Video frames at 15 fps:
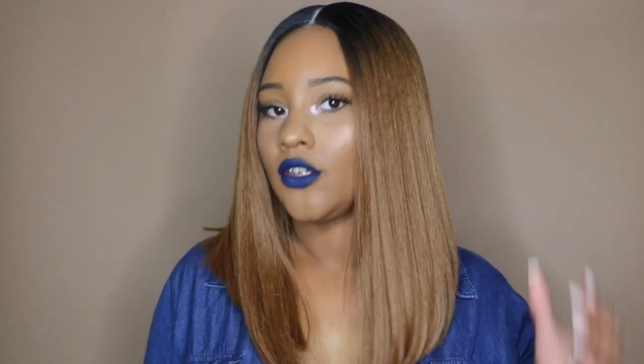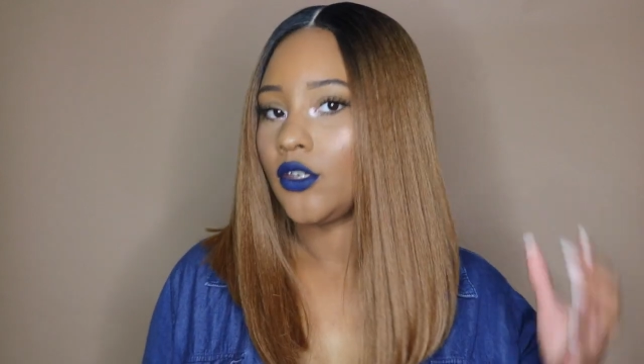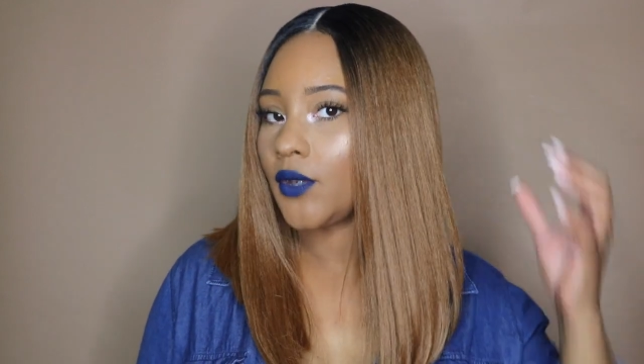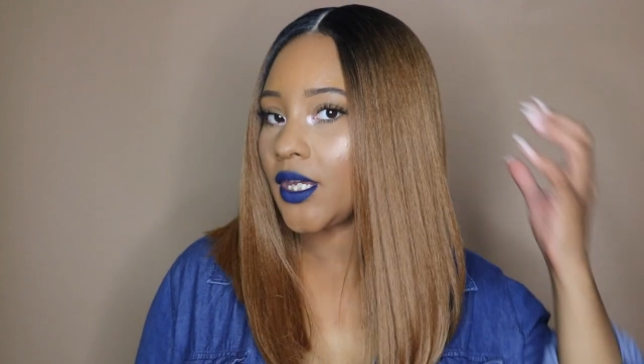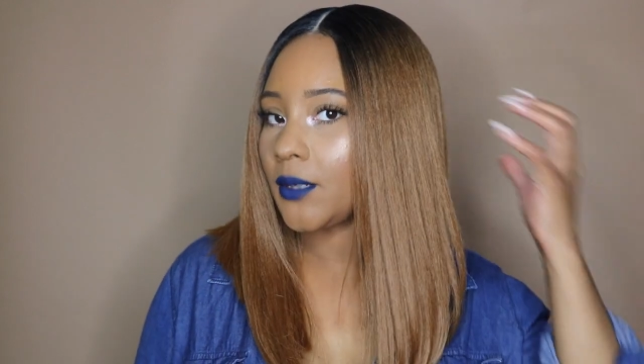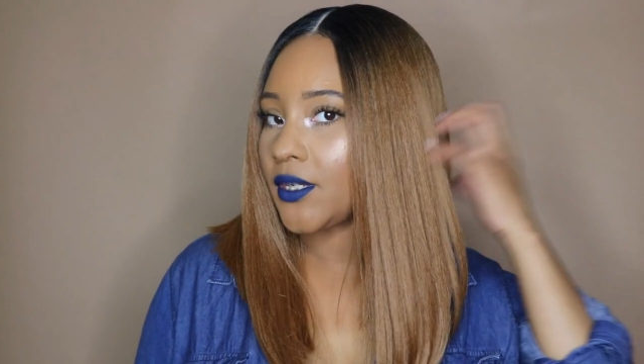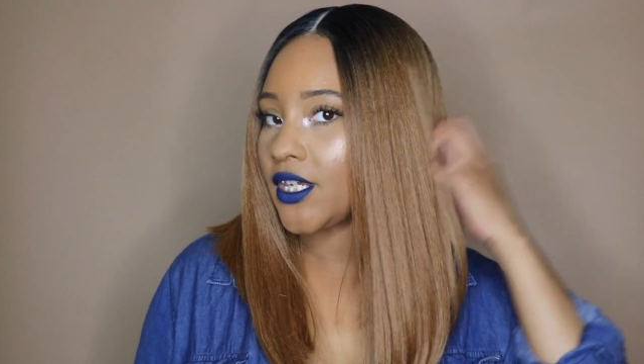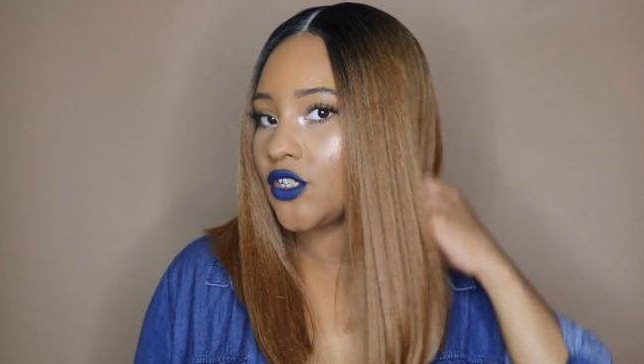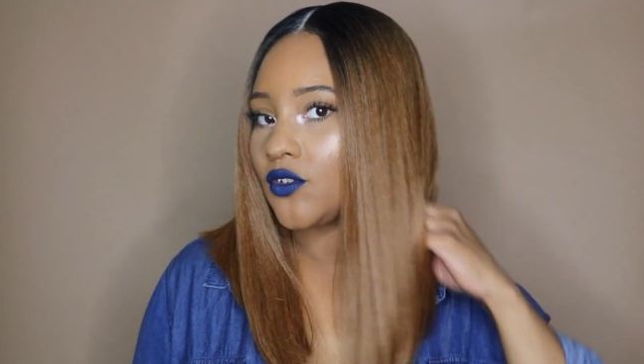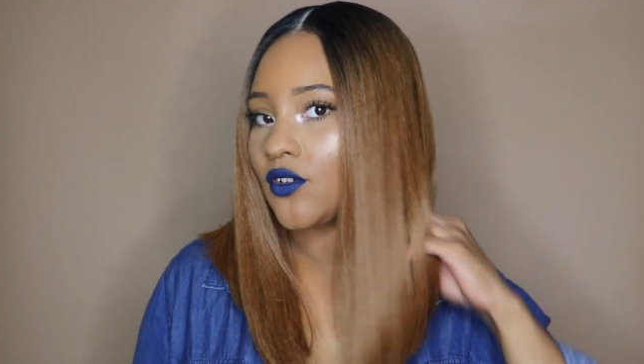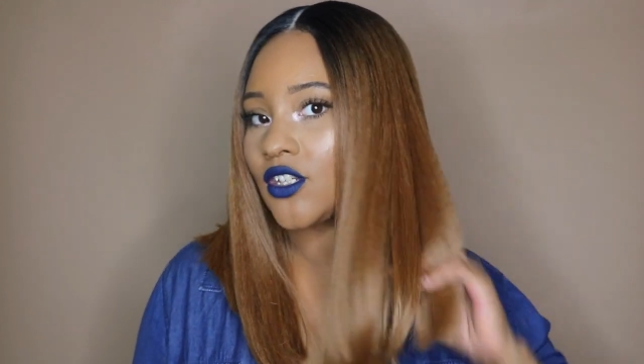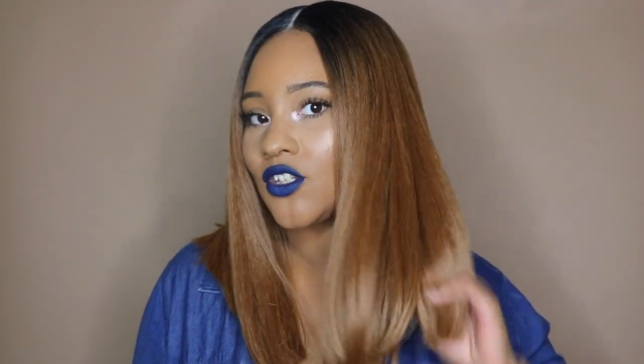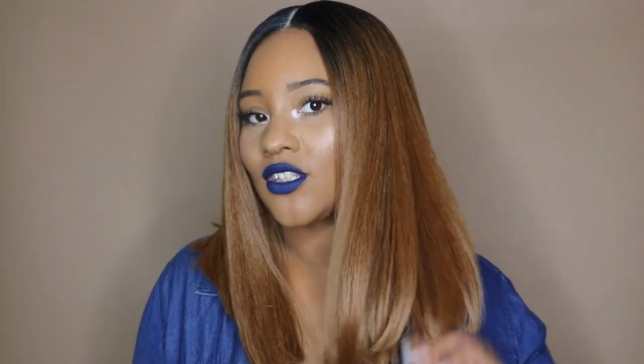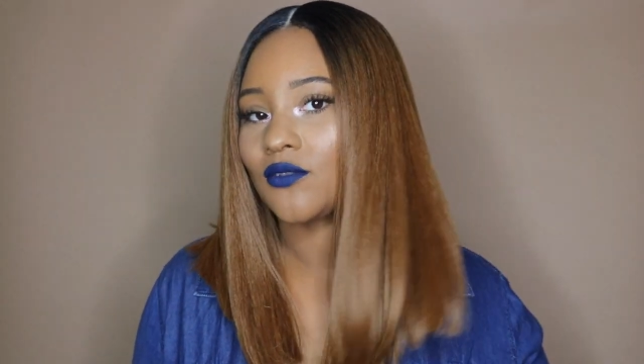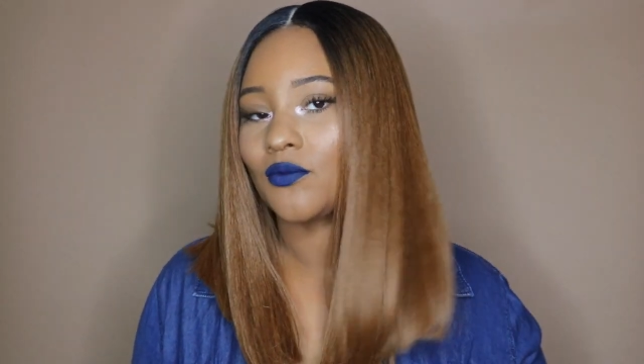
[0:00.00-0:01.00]
unit because you
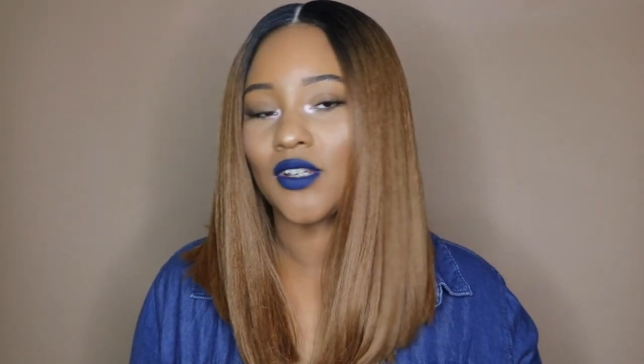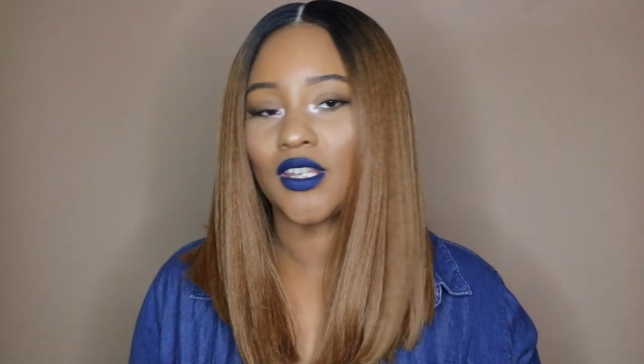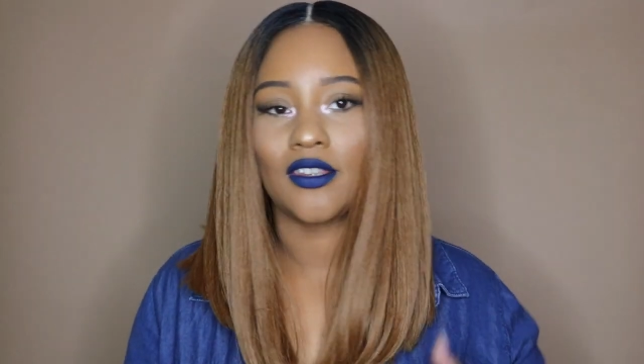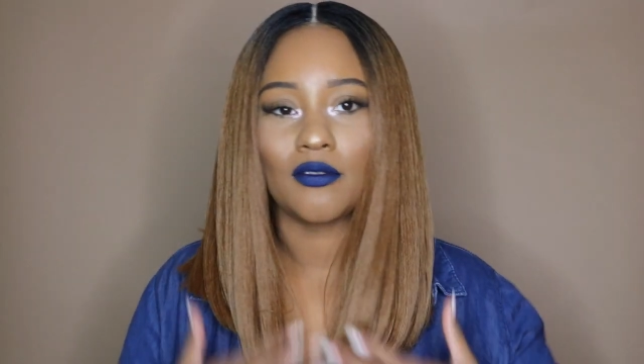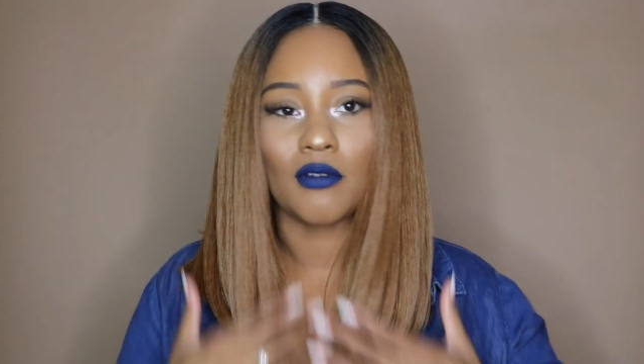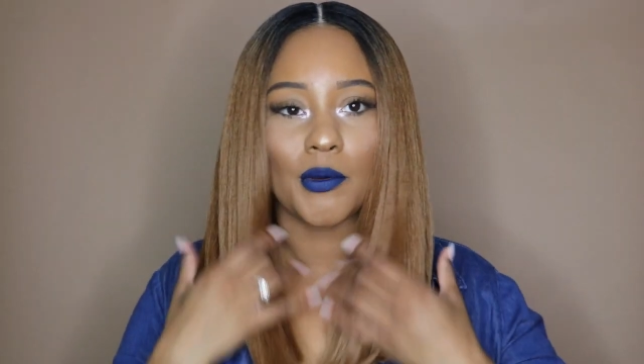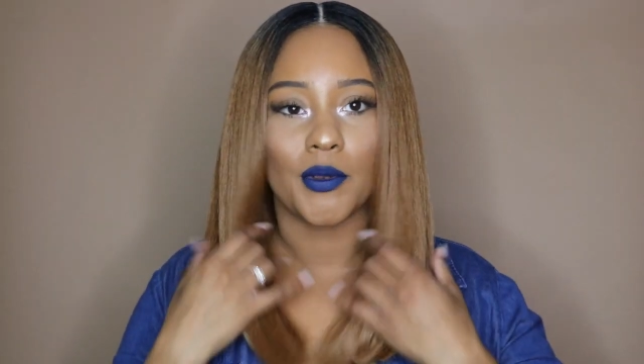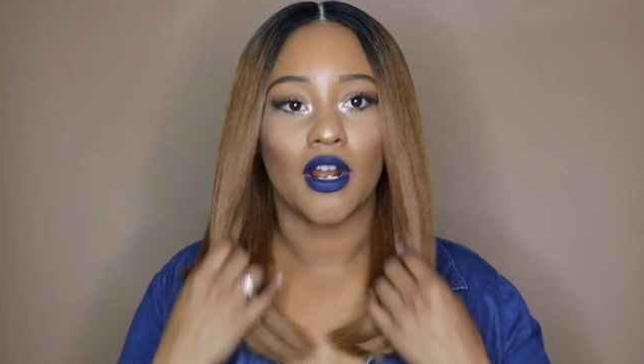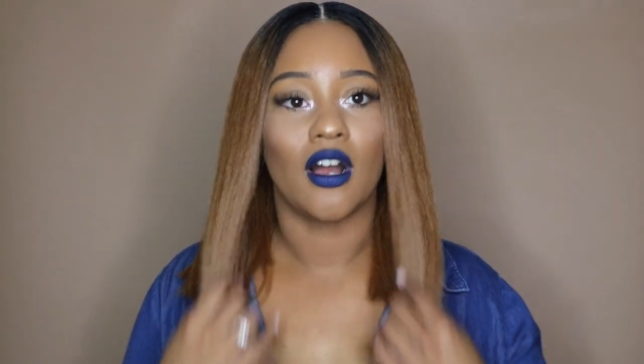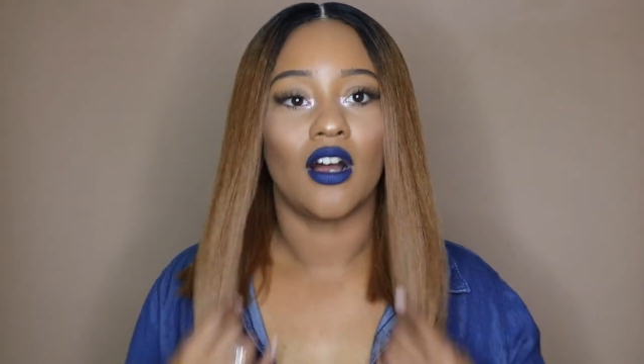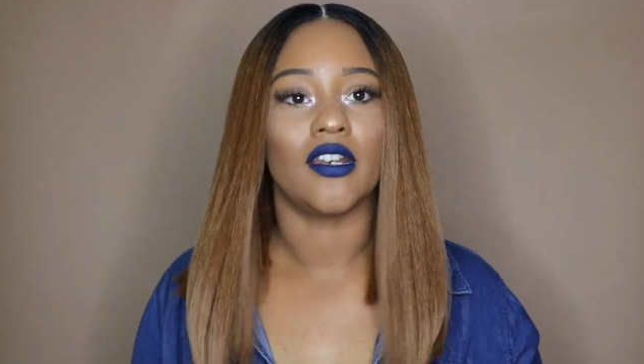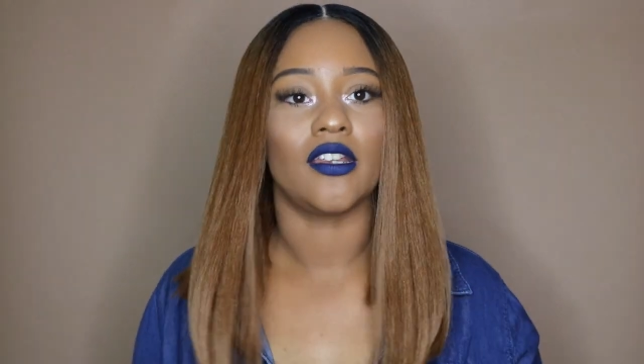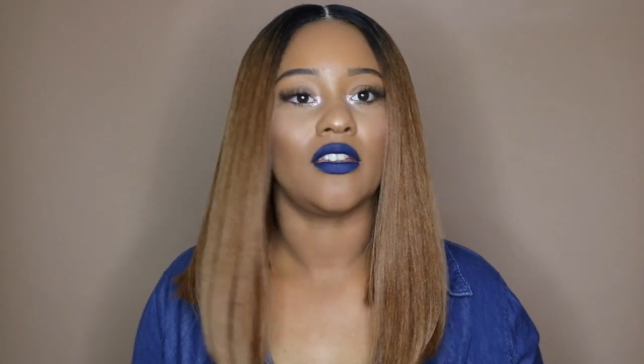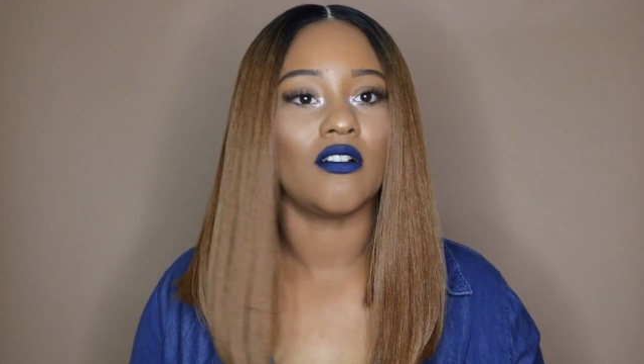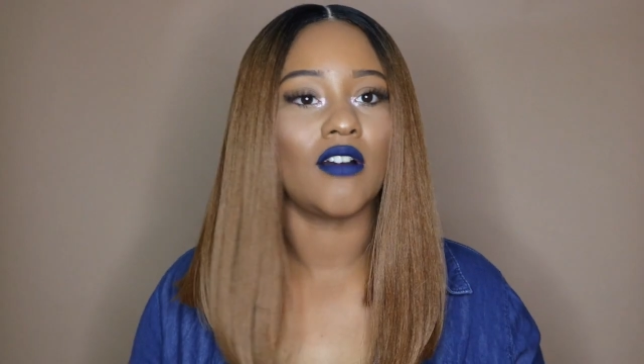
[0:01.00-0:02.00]
can just really throw it
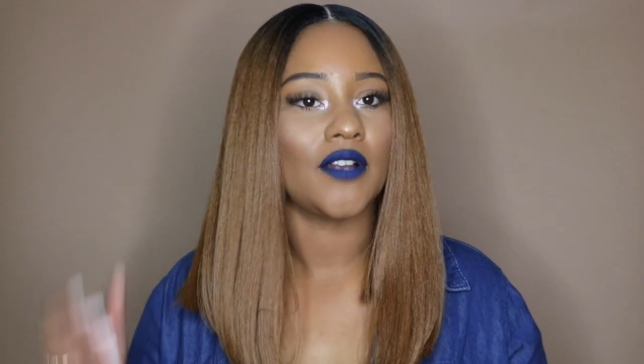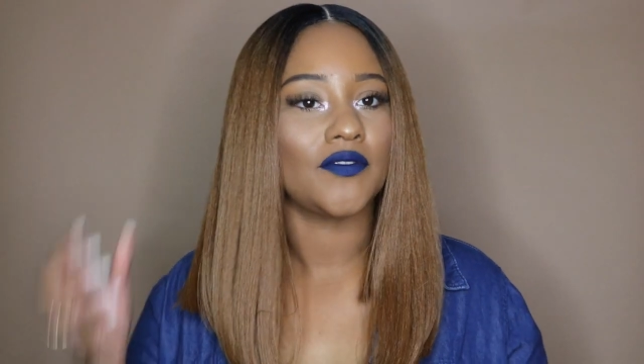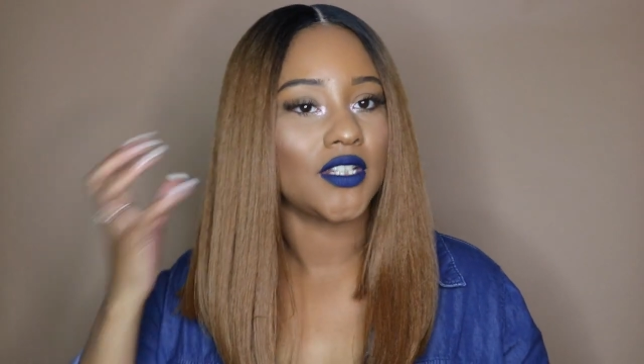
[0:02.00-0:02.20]
on and you don't have